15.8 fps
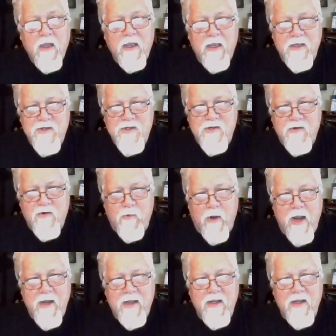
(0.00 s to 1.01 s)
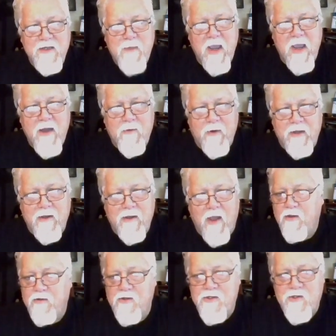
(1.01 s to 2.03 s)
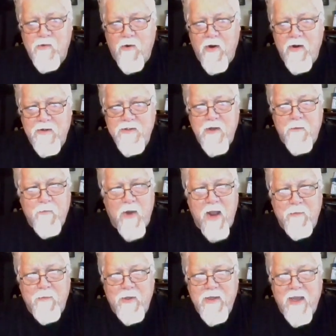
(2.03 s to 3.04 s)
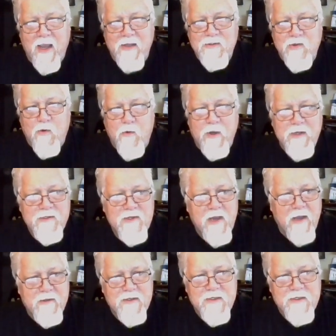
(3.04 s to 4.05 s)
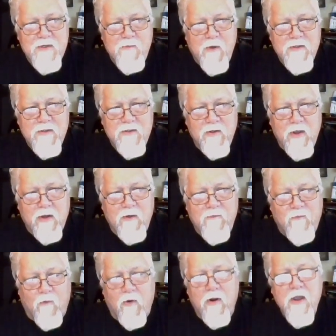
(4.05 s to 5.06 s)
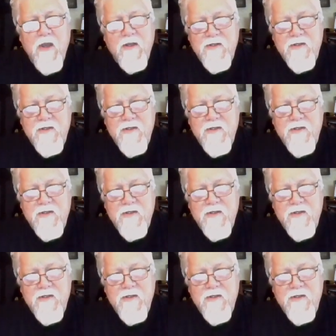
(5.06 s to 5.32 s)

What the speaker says: He's creating his battery. The Destroyer is going to probably castle queen side. This is what it's looking for.